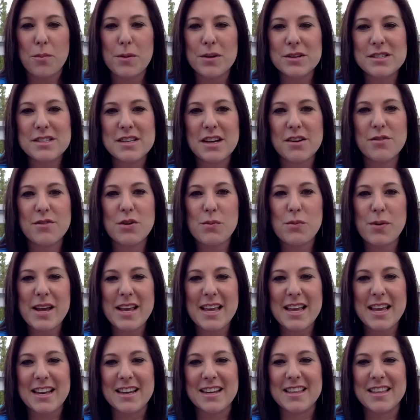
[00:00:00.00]
almost every
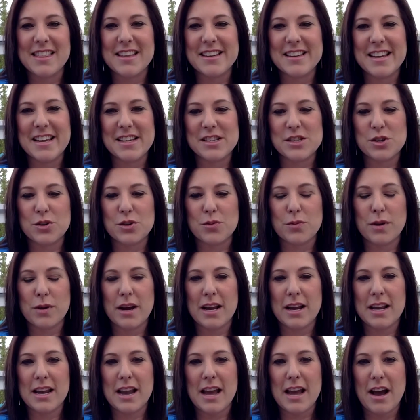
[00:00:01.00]
weekend in the desert
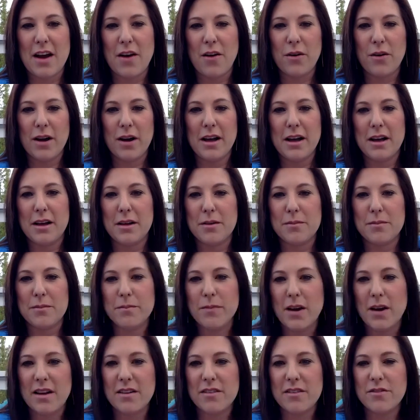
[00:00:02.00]
right now. Um,
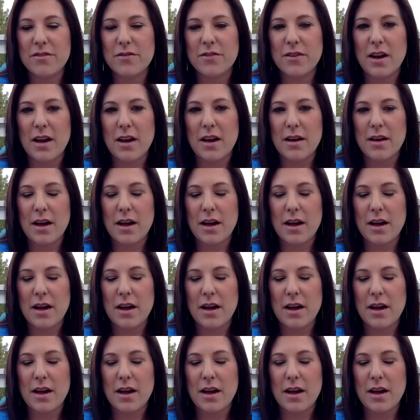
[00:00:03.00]
I've, yeah.